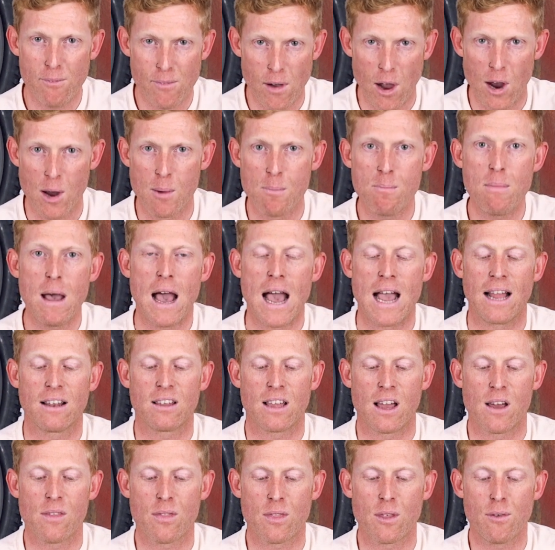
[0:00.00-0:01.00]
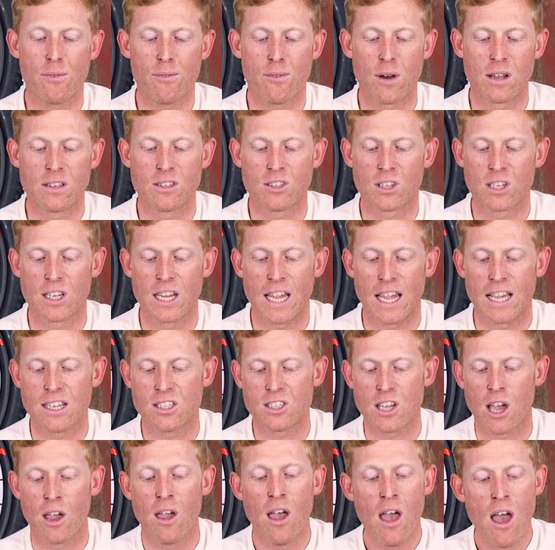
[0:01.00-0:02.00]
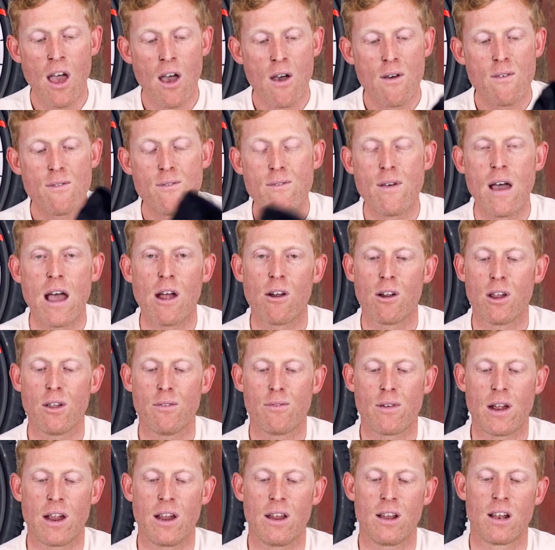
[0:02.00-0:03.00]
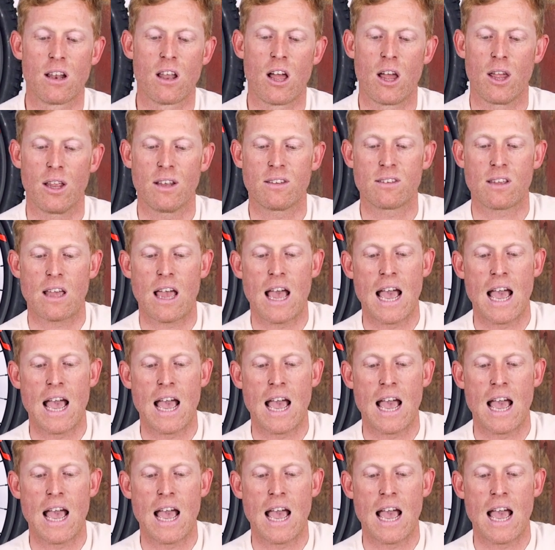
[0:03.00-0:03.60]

foam pad at the front on here. So very, very light,